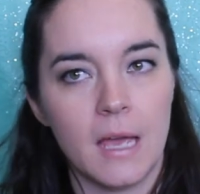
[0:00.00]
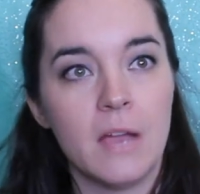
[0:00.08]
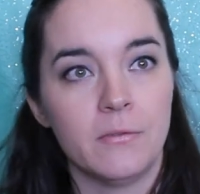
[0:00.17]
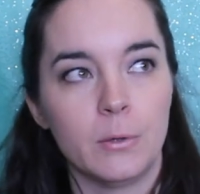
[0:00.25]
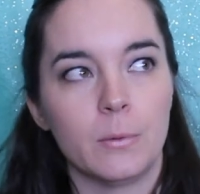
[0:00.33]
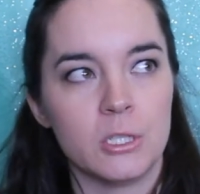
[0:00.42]

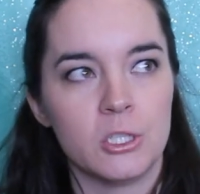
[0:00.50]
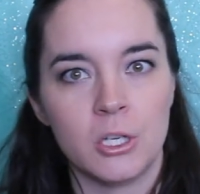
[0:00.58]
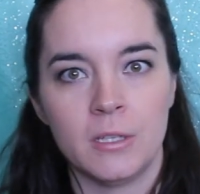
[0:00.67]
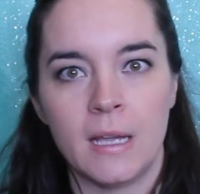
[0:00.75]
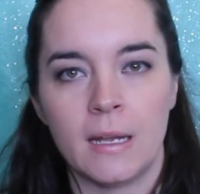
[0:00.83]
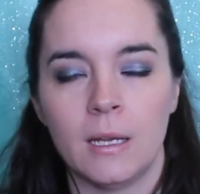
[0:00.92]
Everyone
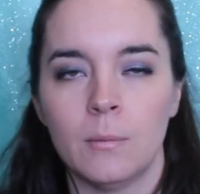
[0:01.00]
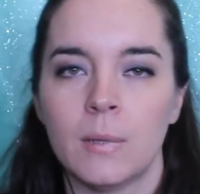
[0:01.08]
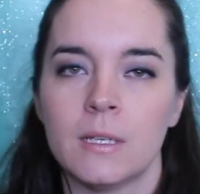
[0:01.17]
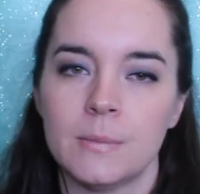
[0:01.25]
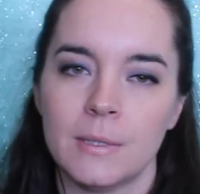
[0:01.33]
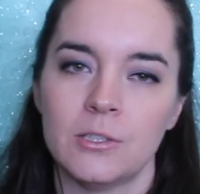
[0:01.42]
should get it,
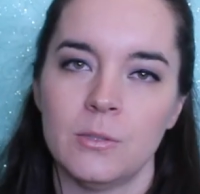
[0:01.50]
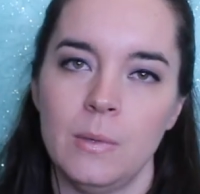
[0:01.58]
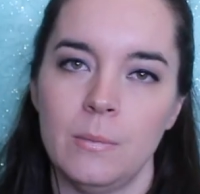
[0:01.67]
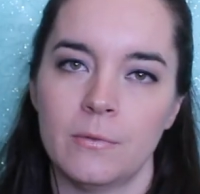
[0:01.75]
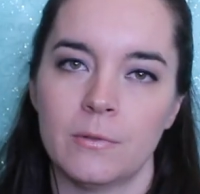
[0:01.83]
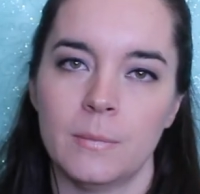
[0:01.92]
but especially
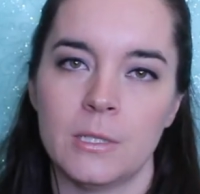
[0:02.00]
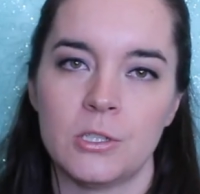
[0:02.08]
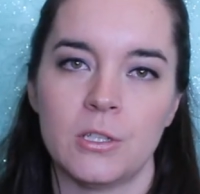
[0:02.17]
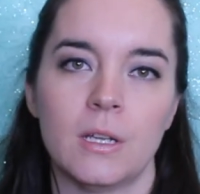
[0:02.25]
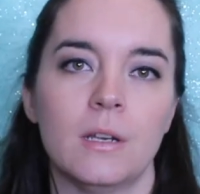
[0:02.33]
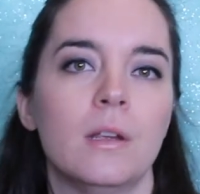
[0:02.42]
people from
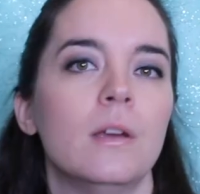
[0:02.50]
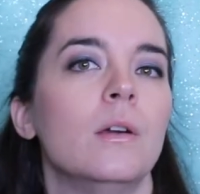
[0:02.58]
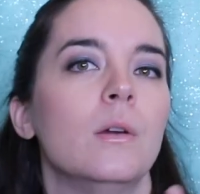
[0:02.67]
Michigan.